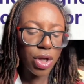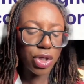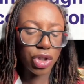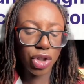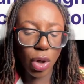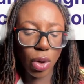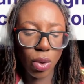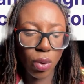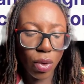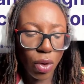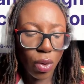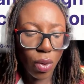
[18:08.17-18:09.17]

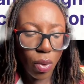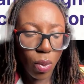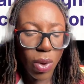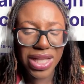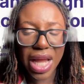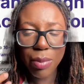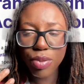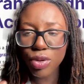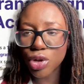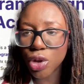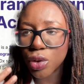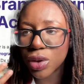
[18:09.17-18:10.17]
So when I
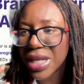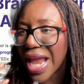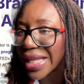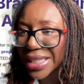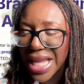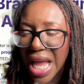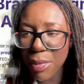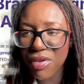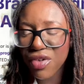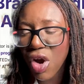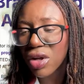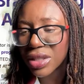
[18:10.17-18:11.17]
produce any type
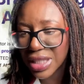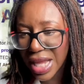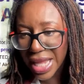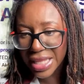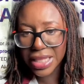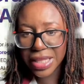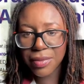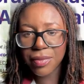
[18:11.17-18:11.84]
of content,